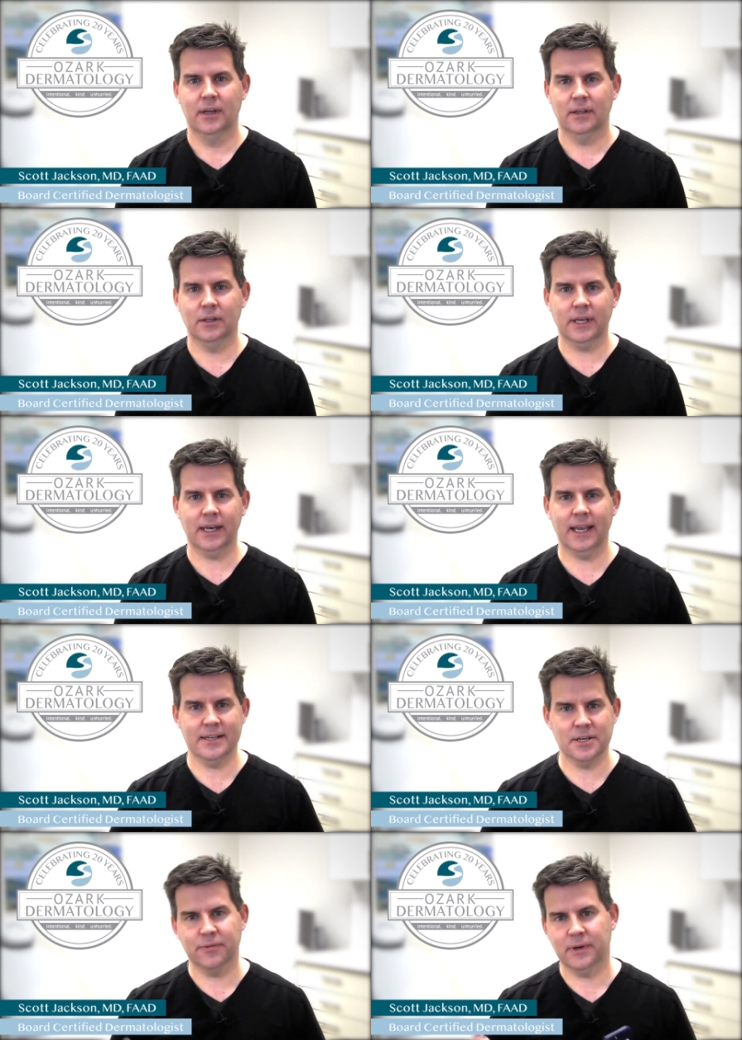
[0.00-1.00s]
looking
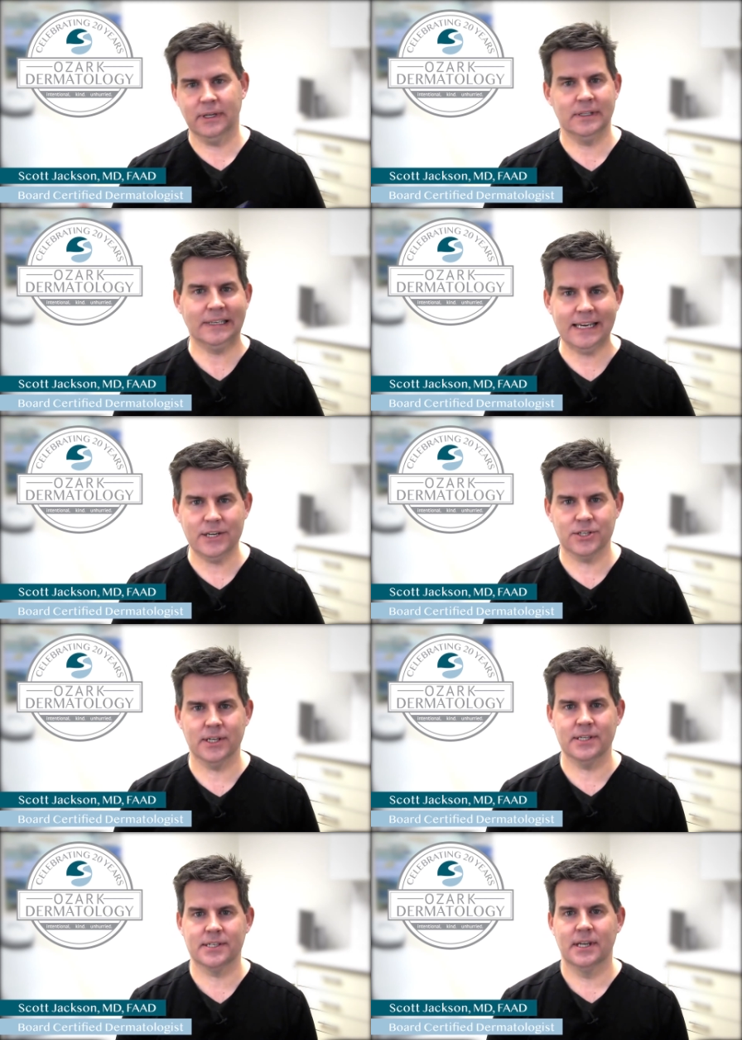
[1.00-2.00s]
at different
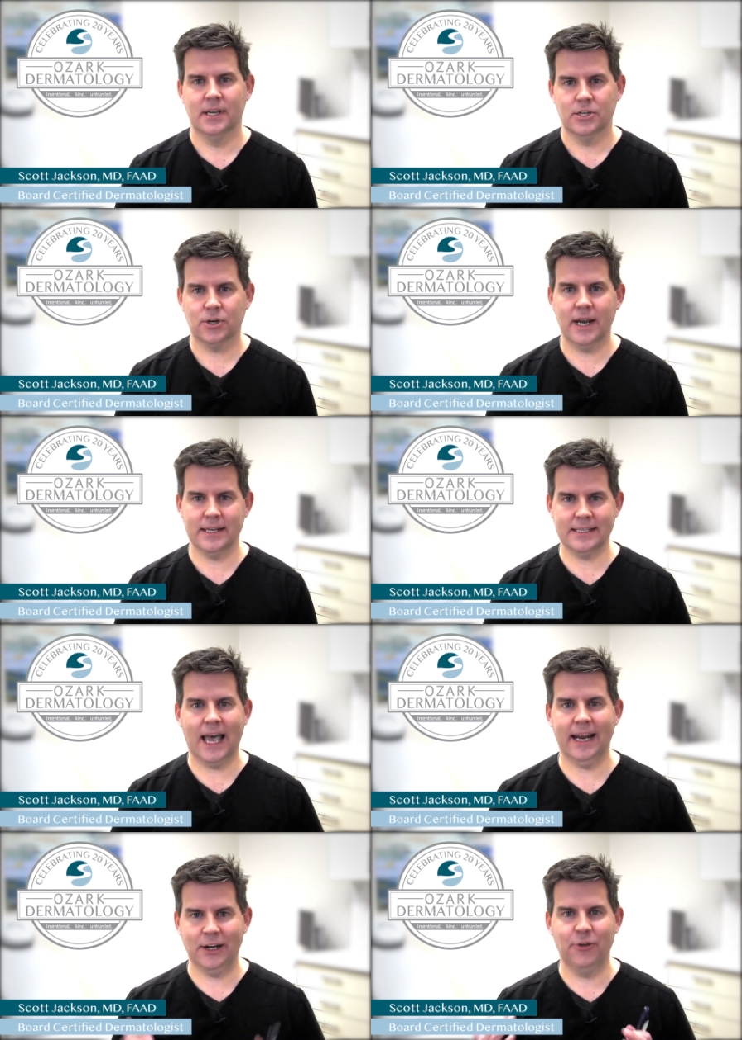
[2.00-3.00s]
lesions, trying to
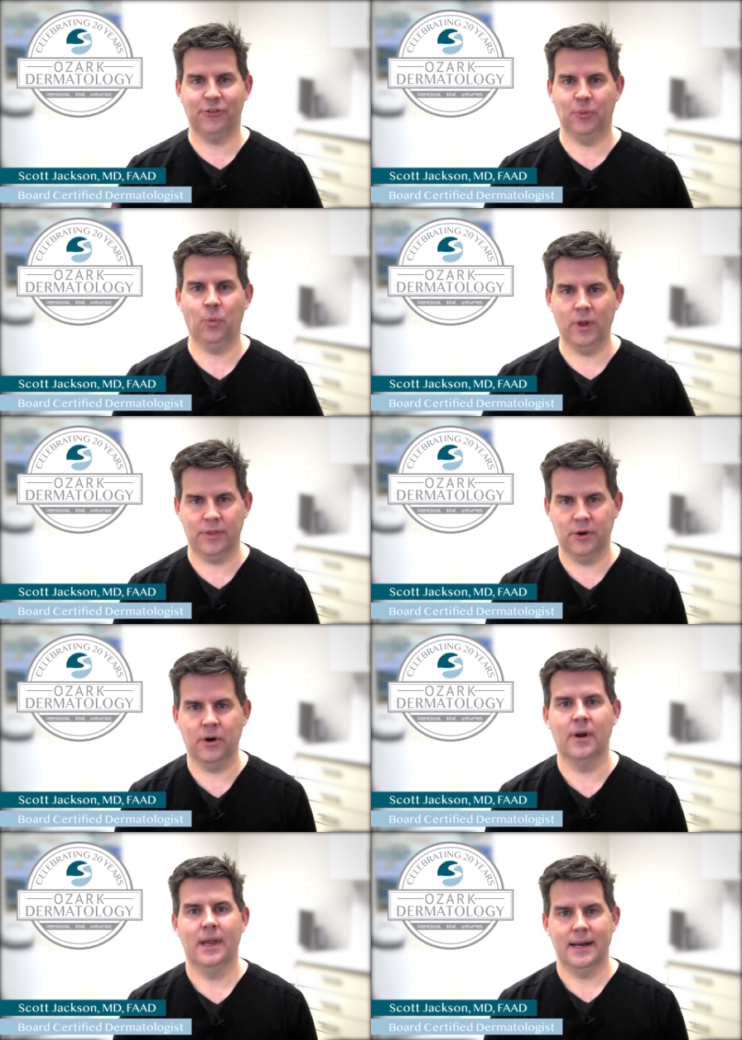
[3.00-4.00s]
diagnose them with
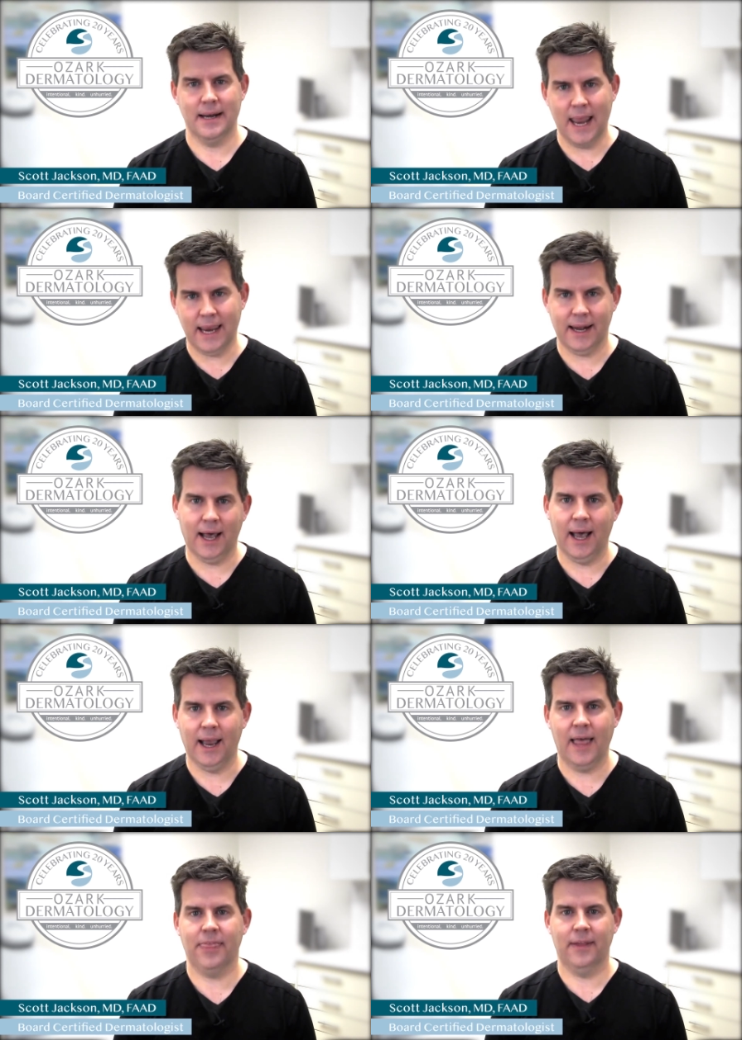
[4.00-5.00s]
your naked eye.
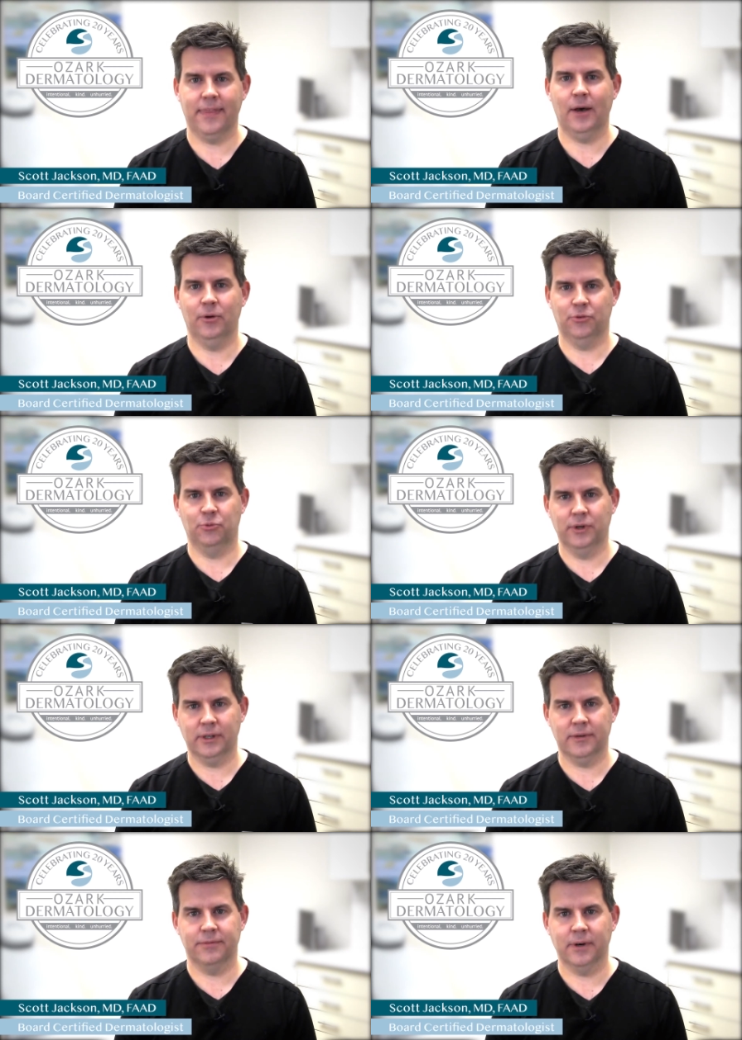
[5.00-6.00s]
I thought that was
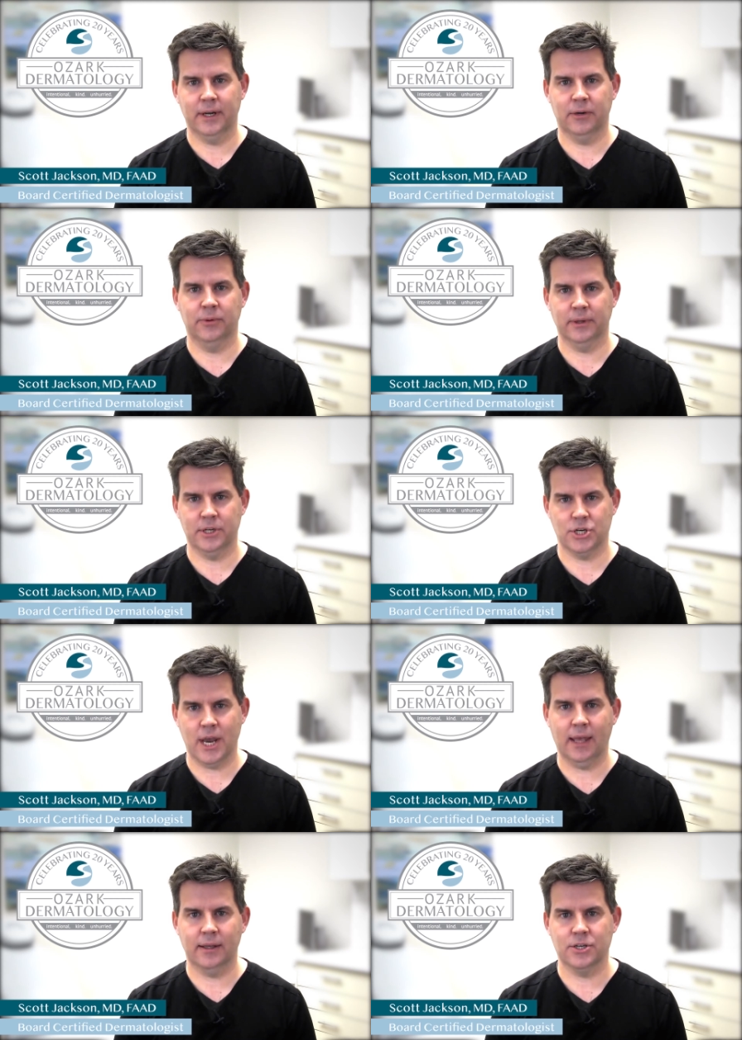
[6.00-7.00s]
really fun and really
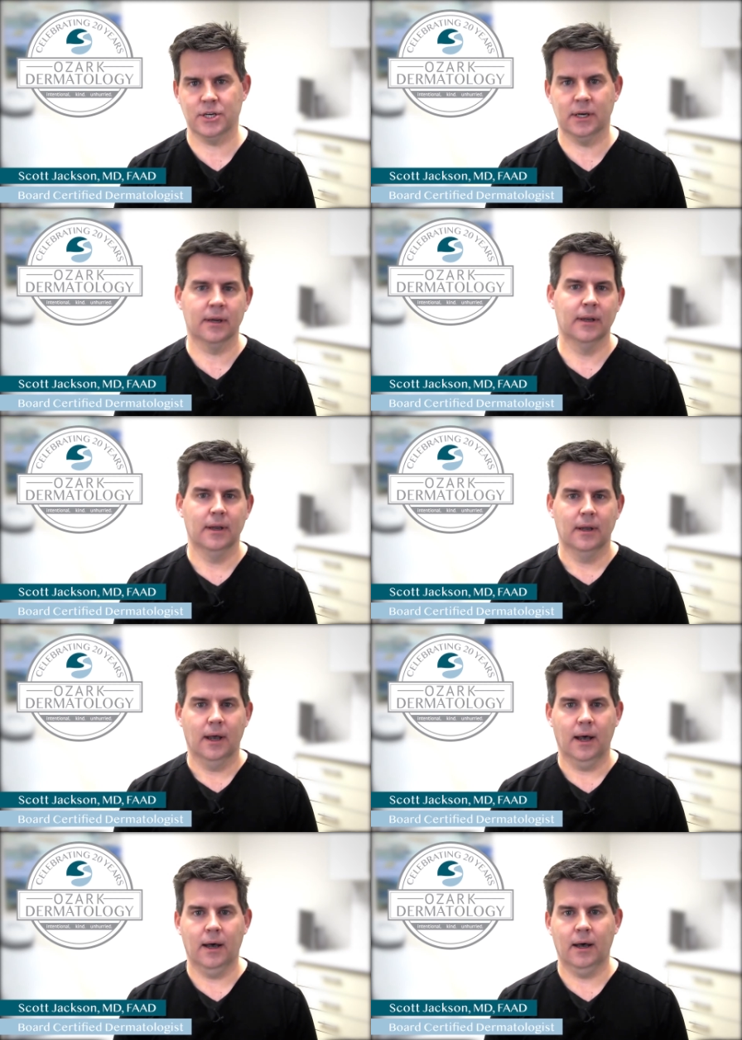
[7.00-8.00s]
challenging.
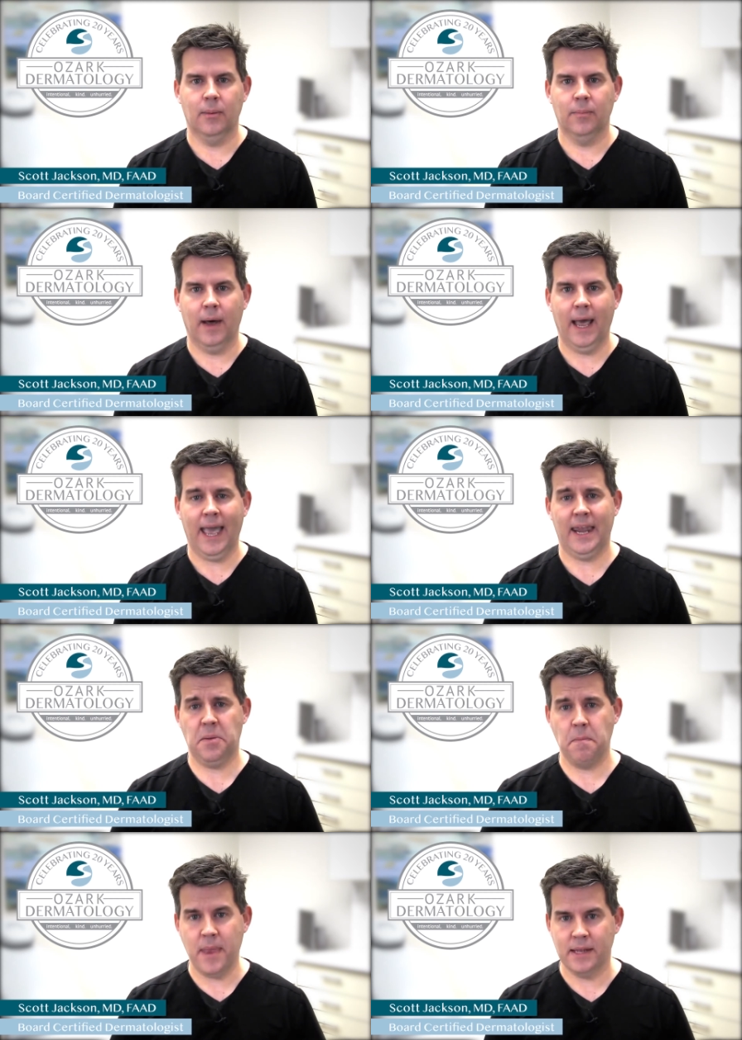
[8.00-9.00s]
I had a
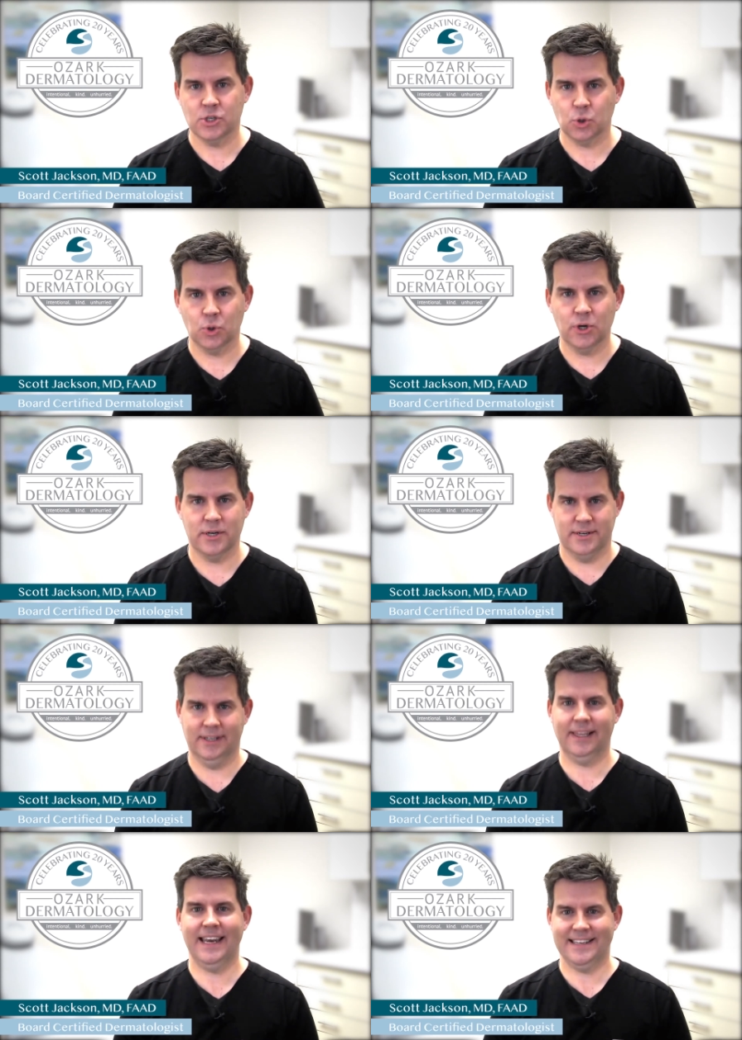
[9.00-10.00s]
mentor, the
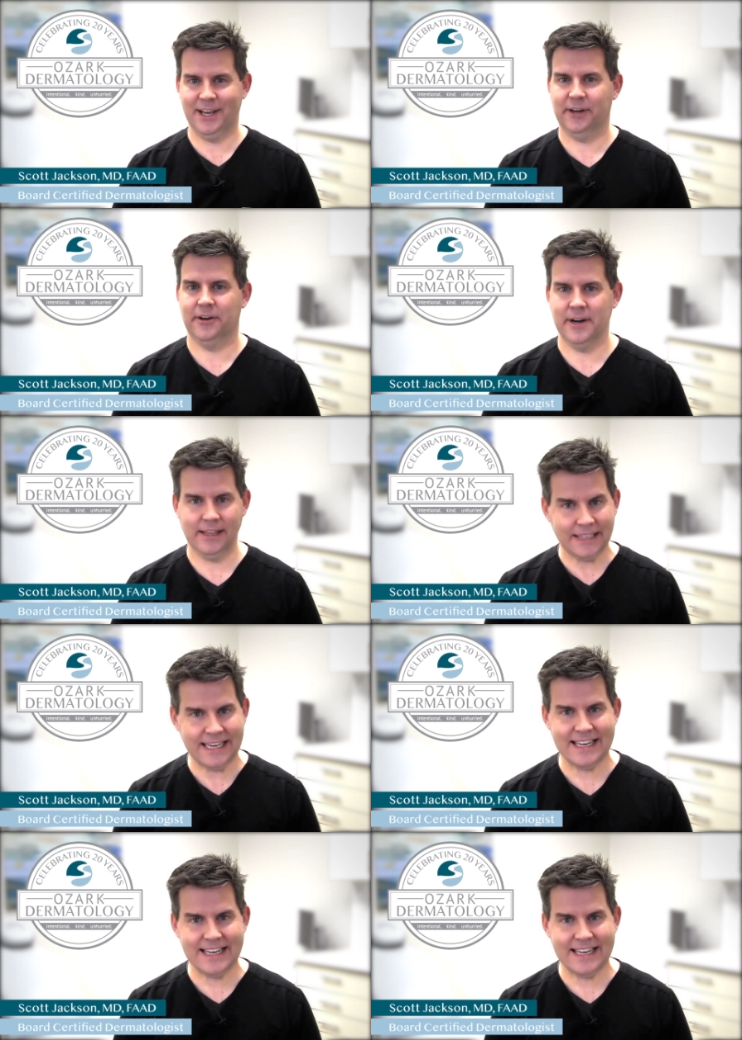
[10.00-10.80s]
late Dr. Lee